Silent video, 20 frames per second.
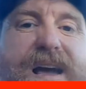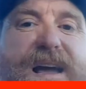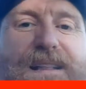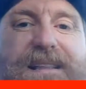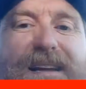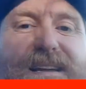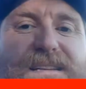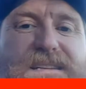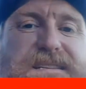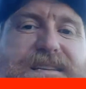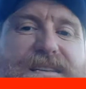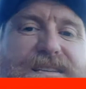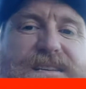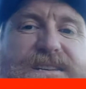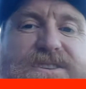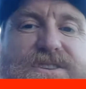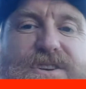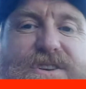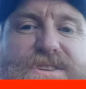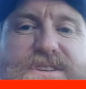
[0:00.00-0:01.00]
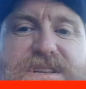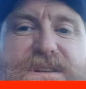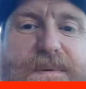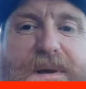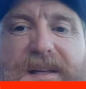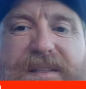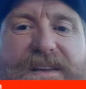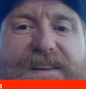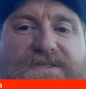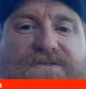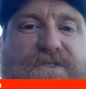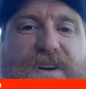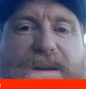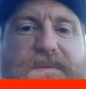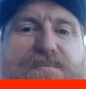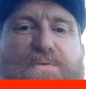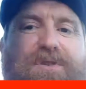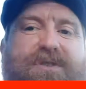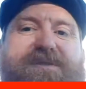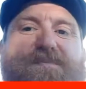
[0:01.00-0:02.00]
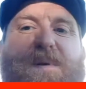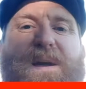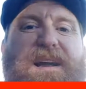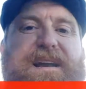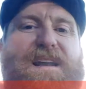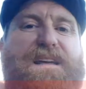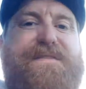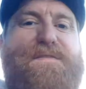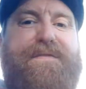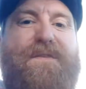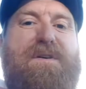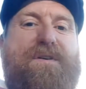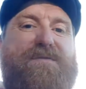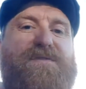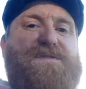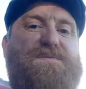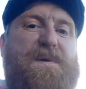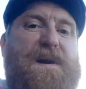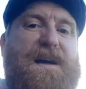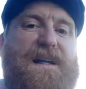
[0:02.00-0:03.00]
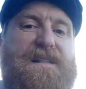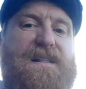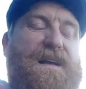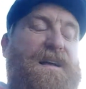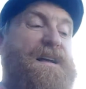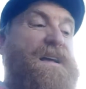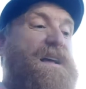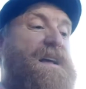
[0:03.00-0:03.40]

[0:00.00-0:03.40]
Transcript: Dan says he's gutted about this. Great prospect, left footer as well.